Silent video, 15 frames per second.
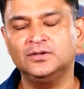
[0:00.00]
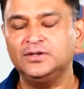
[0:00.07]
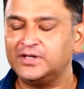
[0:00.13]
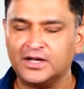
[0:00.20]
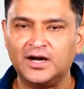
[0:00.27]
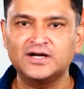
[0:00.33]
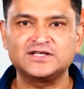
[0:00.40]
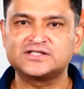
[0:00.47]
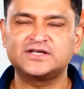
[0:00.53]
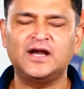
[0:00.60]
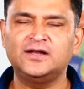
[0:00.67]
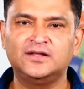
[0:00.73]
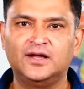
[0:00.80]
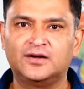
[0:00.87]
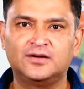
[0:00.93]
They can't
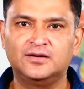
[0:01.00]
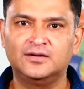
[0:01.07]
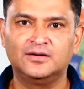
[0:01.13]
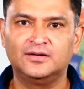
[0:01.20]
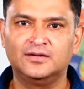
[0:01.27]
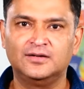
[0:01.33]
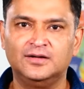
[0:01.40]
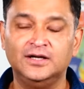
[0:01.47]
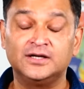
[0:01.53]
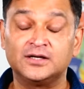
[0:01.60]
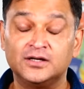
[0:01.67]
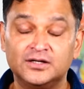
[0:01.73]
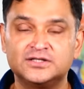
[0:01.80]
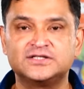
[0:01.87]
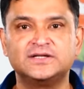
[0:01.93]
stand that. It
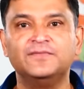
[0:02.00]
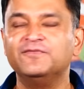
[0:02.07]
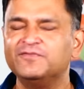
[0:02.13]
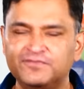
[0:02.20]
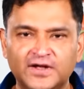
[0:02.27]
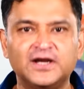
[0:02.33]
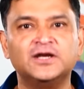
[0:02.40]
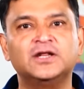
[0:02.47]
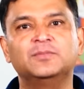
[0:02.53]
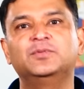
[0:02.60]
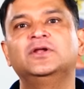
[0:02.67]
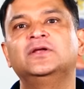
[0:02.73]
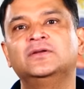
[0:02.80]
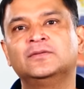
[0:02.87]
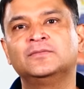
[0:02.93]
hurts them very
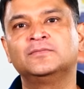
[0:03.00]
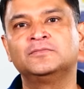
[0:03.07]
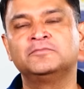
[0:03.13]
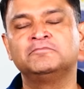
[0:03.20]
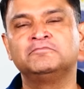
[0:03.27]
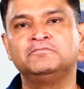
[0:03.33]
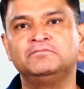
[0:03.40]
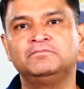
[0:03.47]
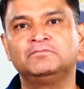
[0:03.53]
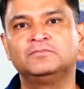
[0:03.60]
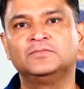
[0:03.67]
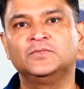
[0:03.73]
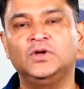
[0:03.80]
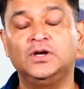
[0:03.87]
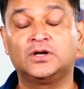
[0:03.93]
deeply.
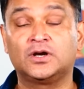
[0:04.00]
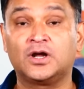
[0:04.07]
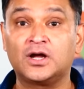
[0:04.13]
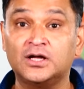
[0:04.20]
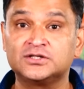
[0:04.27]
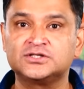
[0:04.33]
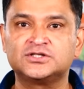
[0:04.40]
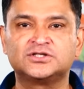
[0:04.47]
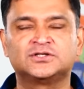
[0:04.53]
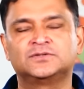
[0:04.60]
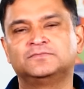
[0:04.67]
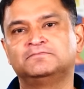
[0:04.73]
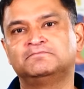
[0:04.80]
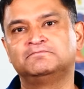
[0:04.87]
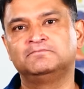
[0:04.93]
It cuts
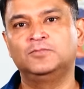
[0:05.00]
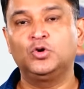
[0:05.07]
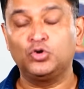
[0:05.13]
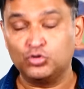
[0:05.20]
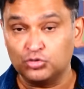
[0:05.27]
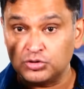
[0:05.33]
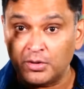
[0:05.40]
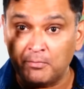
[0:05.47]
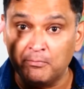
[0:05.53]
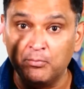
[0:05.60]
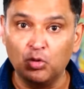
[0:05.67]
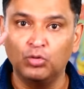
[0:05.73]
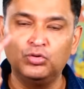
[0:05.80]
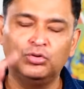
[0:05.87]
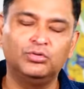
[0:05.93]
to the
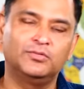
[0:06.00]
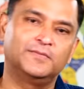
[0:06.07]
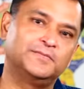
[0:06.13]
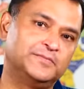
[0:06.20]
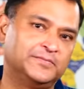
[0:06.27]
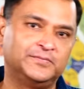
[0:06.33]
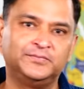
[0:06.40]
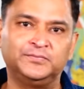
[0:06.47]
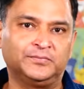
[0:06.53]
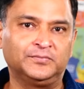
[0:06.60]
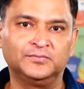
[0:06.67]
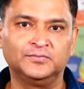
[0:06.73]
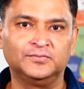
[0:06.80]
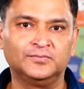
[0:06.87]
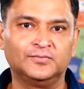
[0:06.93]
bone.
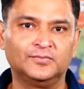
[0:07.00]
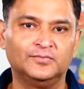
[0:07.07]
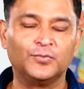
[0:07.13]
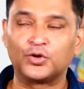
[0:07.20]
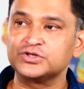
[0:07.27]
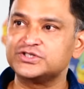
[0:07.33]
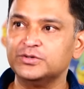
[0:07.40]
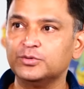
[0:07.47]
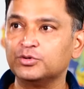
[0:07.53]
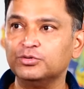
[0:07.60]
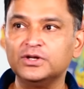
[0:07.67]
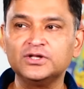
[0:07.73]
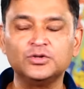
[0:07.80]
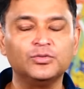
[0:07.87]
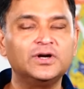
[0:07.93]
Because they were
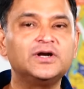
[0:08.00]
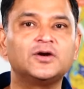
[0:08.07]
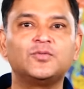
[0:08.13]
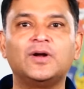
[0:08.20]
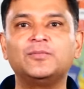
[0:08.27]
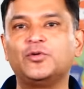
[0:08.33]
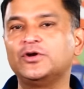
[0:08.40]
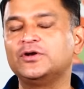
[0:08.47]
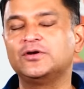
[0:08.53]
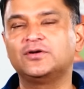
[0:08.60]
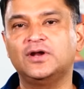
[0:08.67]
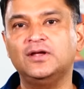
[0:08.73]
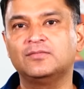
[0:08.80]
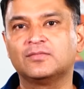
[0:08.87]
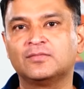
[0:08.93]
ruling the world at one point in
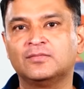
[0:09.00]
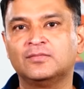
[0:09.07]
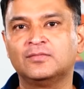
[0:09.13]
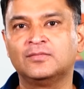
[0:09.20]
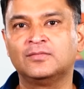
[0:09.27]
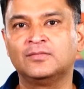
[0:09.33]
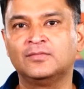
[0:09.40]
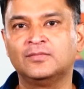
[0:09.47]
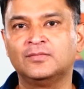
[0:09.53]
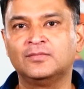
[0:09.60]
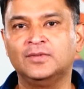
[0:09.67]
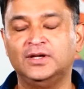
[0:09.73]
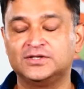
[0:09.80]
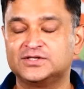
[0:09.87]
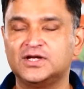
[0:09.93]
time.
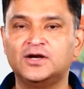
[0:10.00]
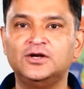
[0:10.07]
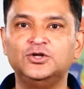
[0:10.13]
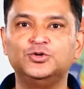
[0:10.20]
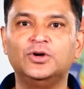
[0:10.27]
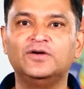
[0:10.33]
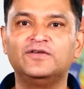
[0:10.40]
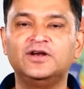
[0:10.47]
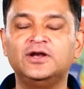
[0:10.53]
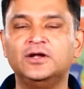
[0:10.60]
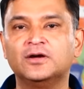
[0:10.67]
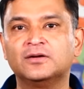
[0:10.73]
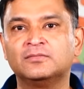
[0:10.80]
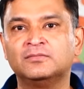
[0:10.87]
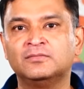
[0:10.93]
And suddenly you have
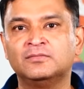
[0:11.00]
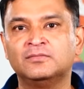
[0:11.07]
India.